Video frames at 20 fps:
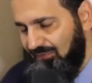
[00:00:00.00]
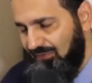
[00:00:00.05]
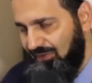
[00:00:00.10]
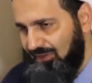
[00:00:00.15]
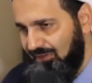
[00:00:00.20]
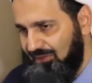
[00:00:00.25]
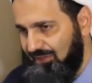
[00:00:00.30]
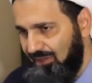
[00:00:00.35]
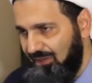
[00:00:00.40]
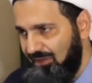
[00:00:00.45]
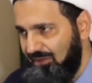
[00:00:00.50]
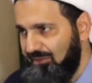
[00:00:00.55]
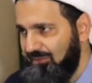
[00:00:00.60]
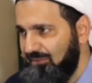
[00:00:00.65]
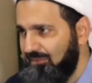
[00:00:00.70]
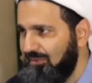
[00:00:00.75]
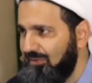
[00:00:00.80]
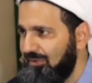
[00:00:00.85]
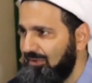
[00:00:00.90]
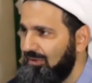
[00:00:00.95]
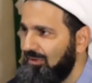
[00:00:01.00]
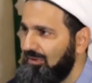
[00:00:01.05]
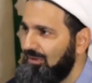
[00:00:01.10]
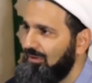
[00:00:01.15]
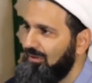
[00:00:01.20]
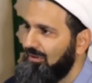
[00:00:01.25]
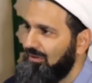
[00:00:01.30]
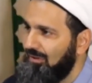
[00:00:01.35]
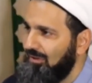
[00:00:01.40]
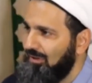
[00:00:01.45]
Fatiha
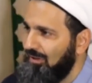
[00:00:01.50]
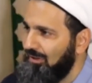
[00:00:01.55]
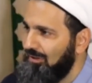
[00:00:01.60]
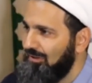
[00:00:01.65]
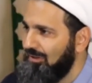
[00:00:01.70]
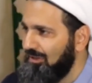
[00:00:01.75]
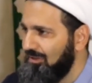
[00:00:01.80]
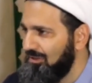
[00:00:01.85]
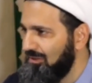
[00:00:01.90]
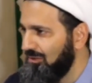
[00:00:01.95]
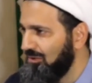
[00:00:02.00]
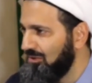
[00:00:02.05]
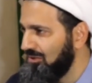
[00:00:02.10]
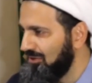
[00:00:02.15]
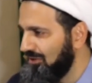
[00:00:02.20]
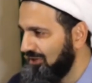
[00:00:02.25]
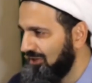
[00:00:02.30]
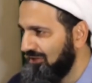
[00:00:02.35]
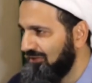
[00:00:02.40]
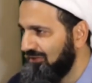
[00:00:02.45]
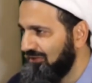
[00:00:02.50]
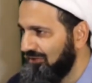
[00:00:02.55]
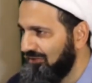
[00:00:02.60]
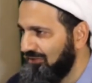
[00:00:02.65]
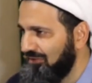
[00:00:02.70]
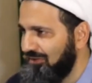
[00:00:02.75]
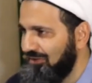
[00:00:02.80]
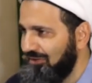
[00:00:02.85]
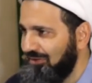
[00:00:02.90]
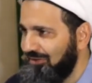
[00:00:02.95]
and gets lost in the
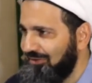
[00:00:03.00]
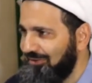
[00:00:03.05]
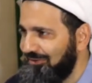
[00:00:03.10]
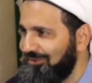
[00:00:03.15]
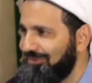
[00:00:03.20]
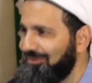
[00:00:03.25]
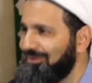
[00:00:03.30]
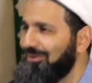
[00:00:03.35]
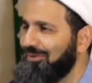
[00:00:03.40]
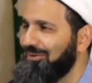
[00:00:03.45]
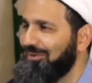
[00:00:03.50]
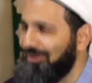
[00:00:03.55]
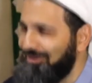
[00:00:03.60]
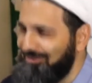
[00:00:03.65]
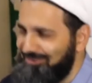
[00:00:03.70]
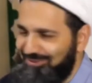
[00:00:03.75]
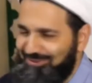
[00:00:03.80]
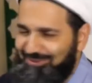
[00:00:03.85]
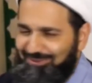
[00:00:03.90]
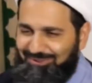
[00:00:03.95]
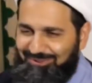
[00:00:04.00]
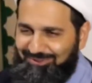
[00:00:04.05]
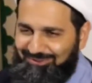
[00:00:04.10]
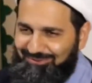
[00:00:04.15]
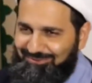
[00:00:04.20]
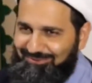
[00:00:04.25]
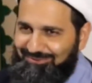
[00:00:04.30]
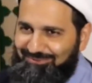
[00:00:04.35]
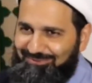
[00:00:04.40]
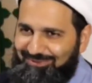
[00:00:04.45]
5th. I'm joking,
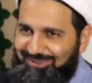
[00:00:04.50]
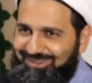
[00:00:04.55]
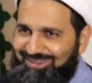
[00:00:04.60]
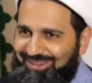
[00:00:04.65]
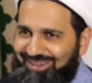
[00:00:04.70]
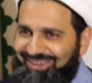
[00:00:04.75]
but